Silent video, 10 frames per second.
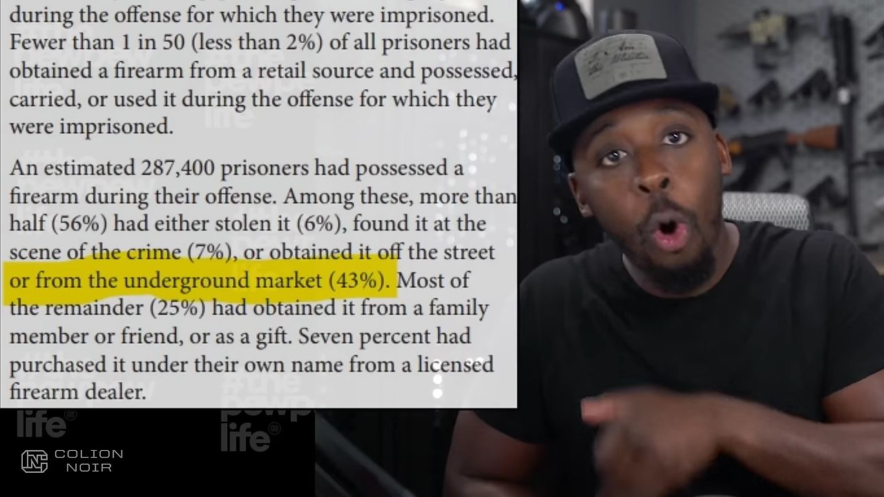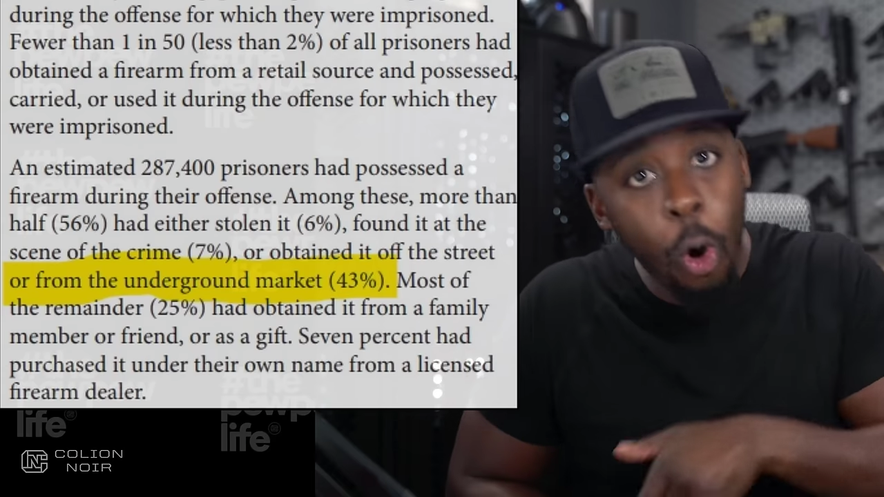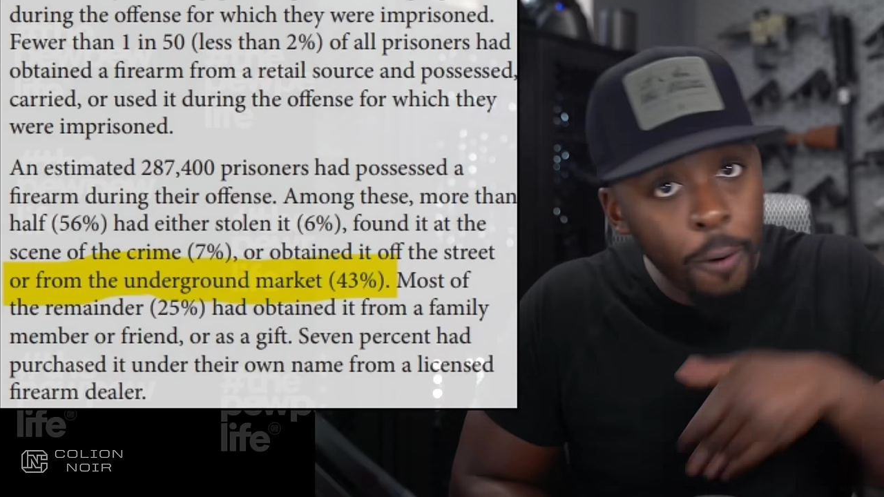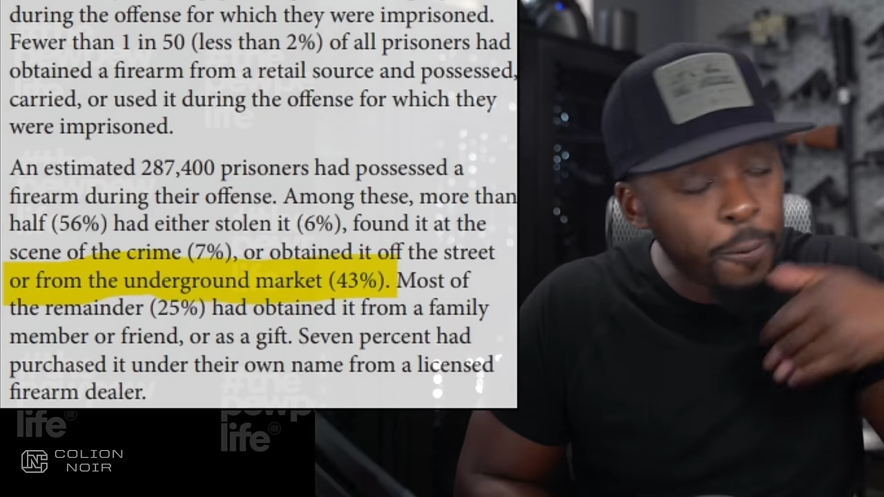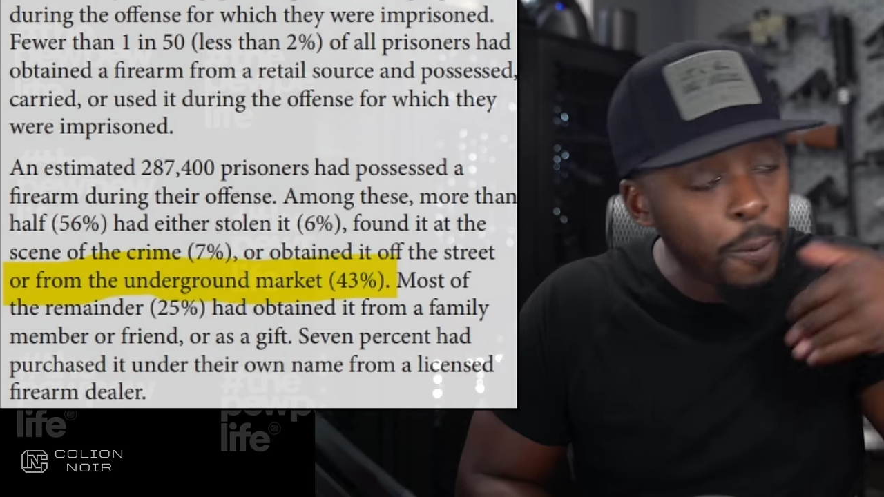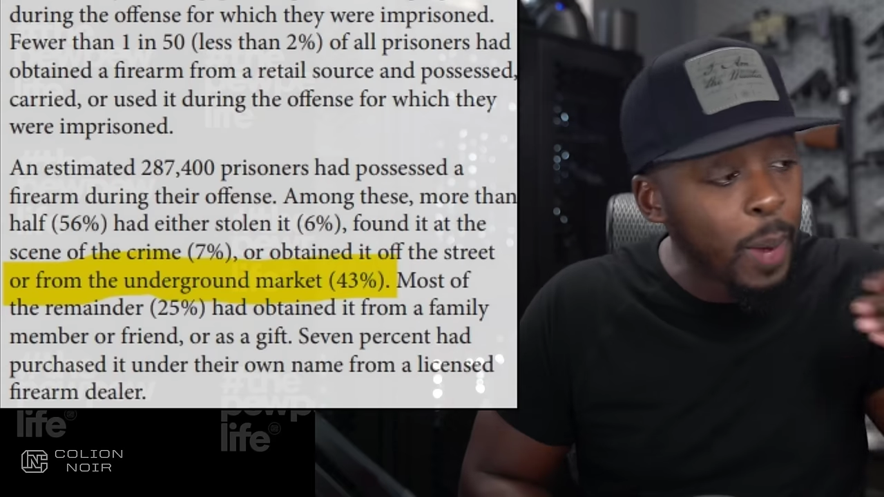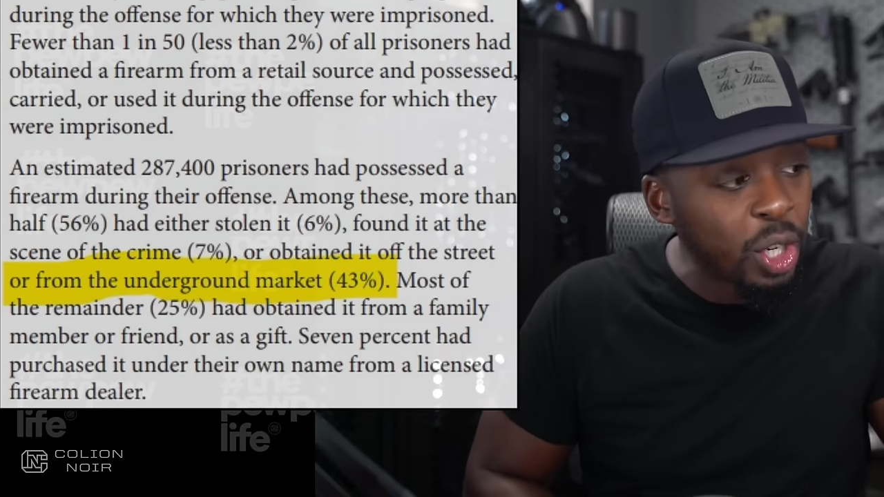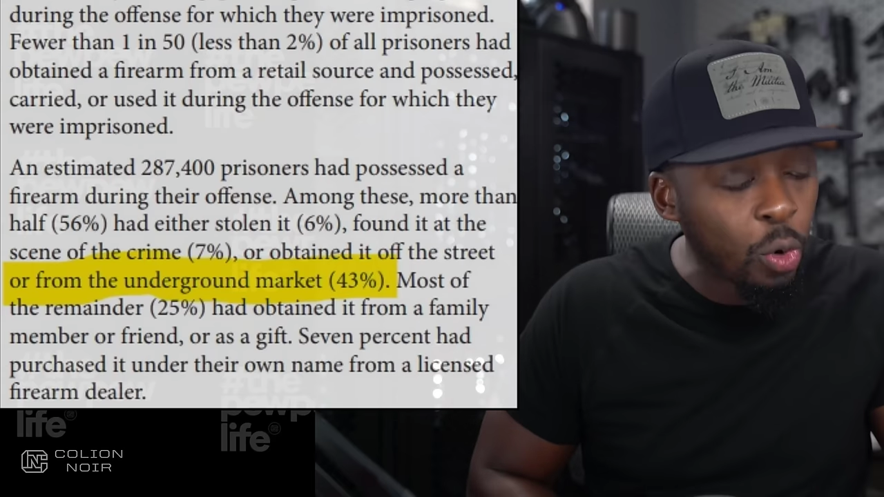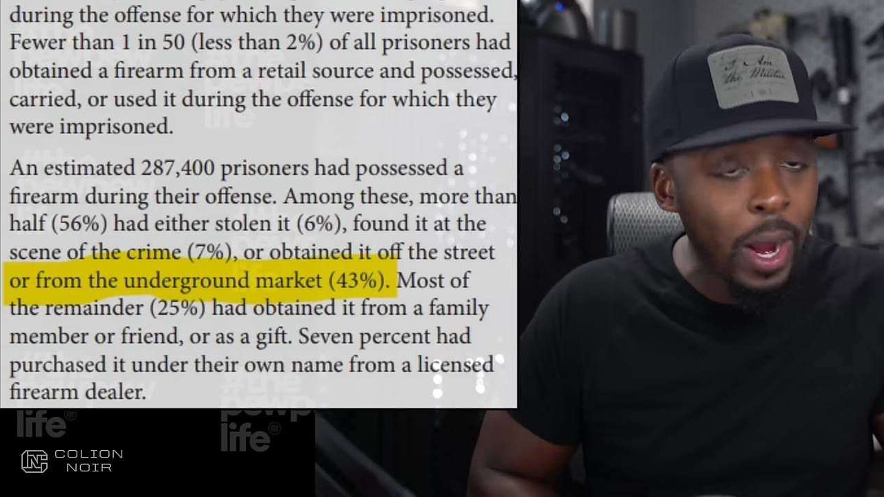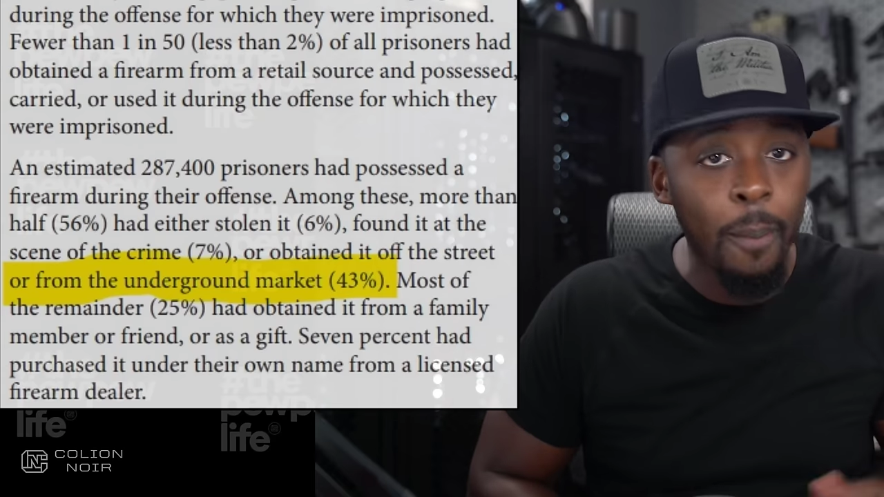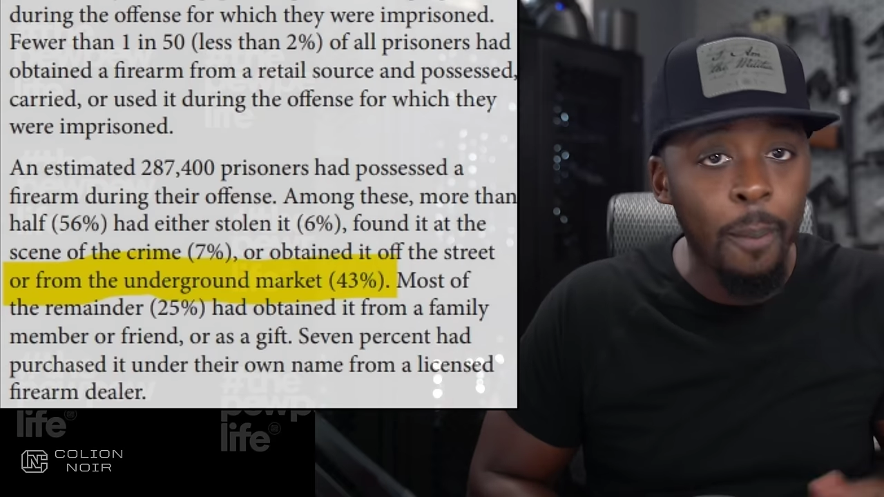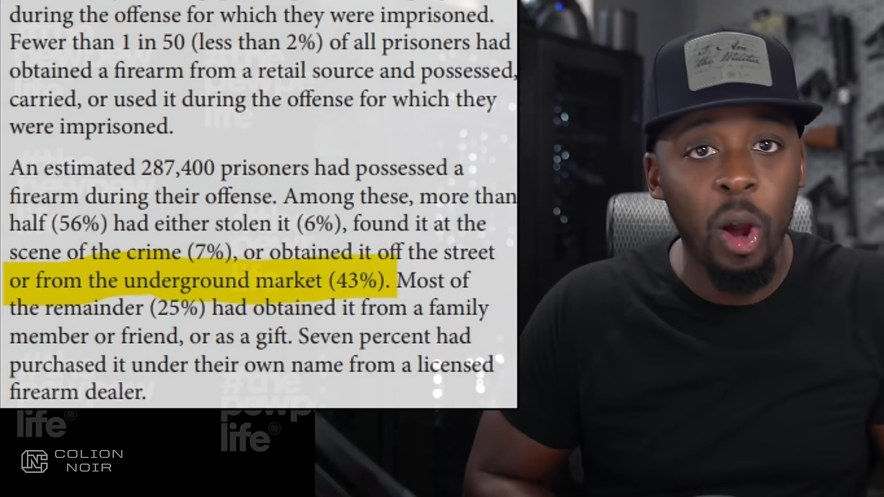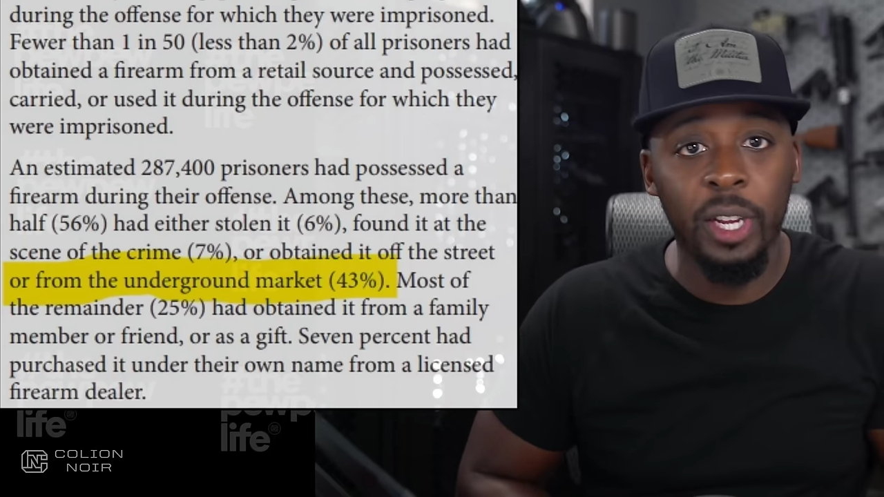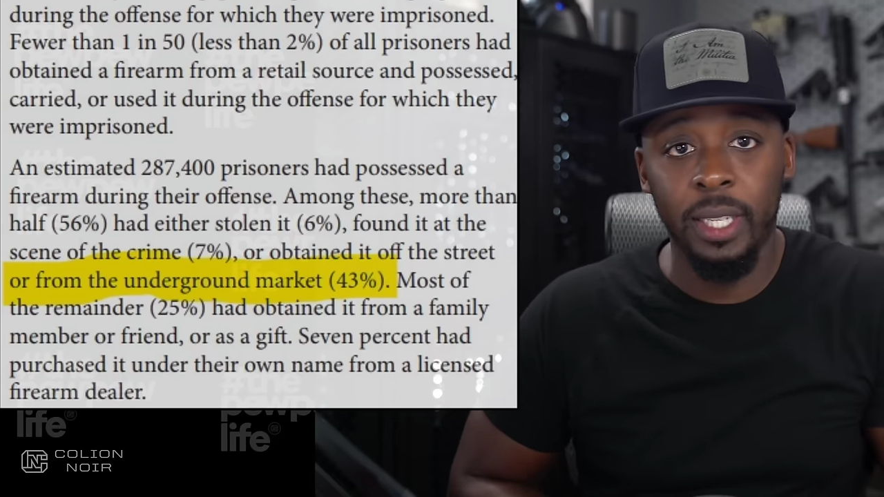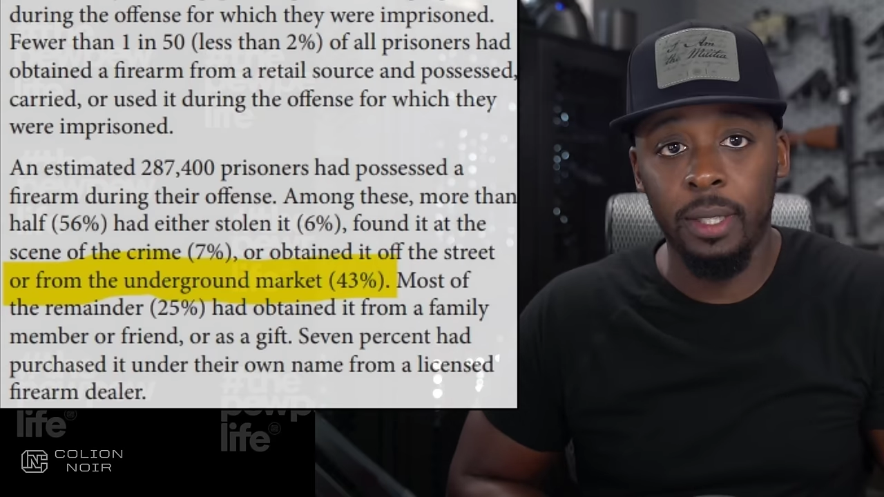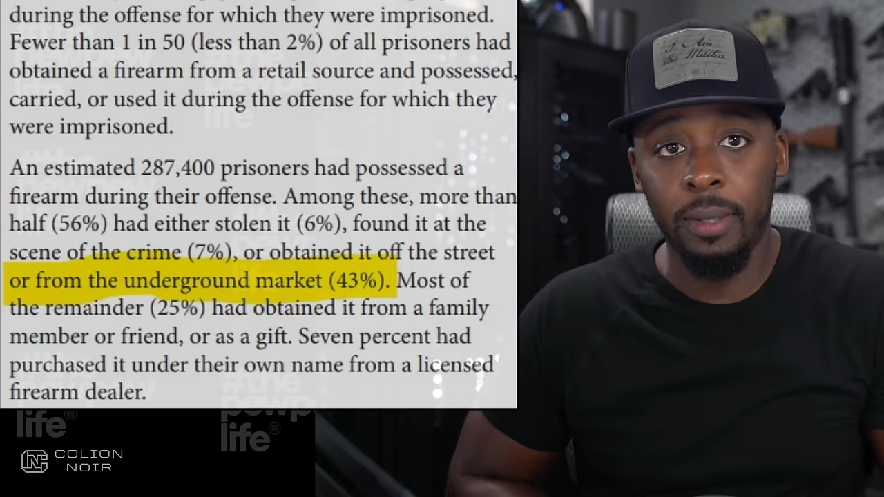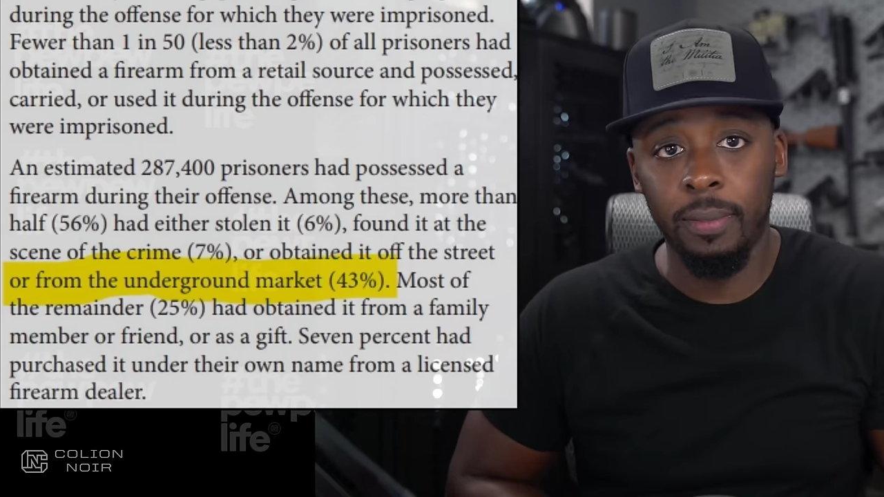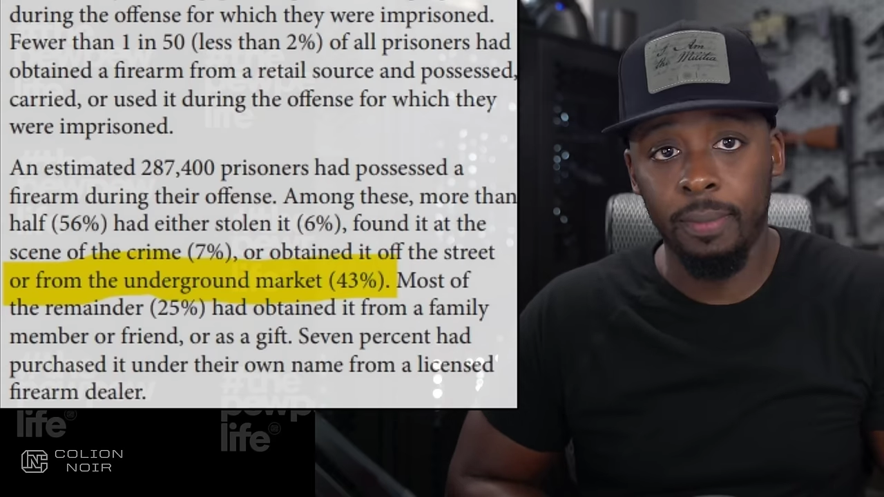or from underground markets.